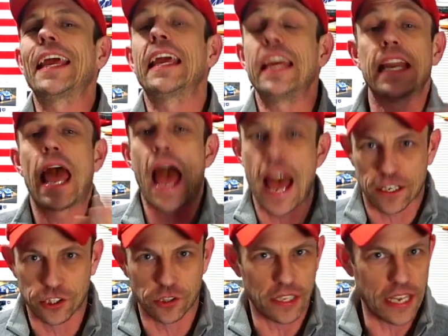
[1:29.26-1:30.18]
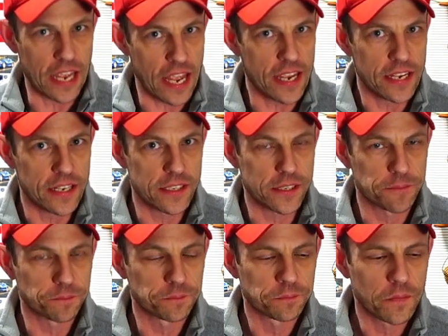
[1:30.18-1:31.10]
it actually is.
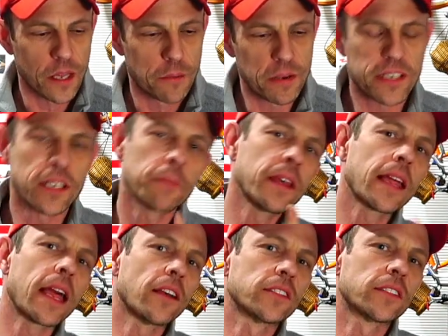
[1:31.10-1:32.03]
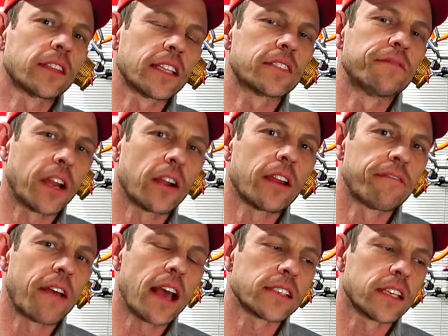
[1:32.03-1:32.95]
Because something else that's very
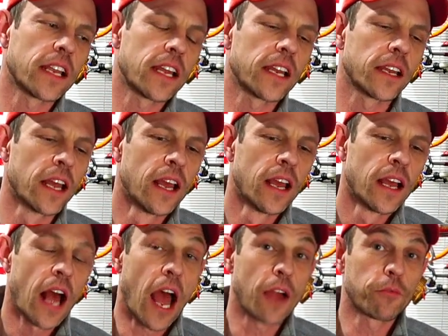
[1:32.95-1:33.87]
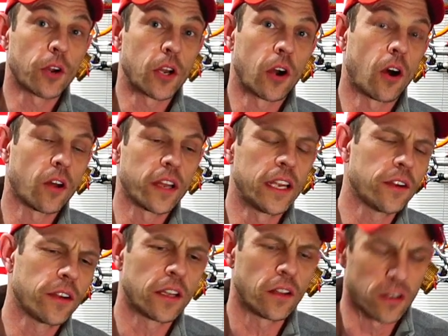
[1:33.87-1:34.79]
fascinating, I recall
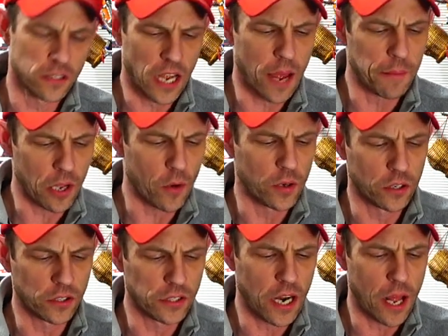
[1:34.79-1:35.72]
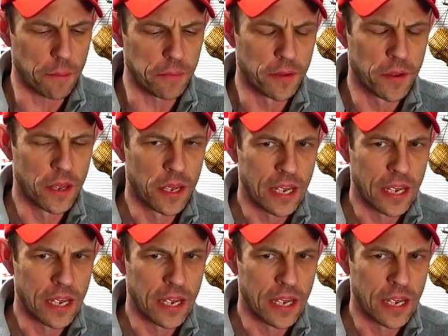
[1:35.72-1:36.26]
hearing a long time ago and looked it up.